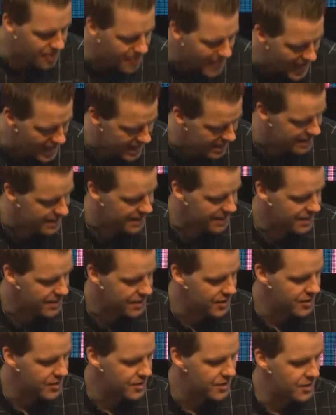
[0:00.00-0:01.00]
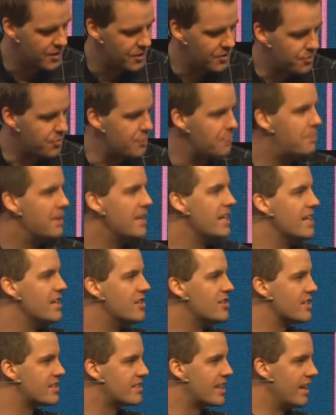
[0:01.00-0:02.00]
then would be
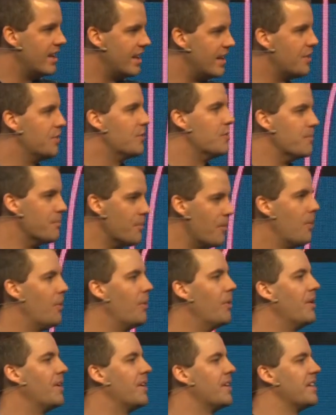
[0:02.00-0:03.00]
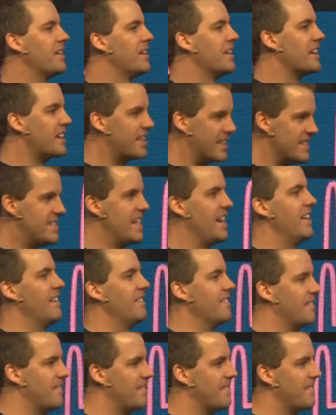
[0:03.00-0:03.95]
just a little more content.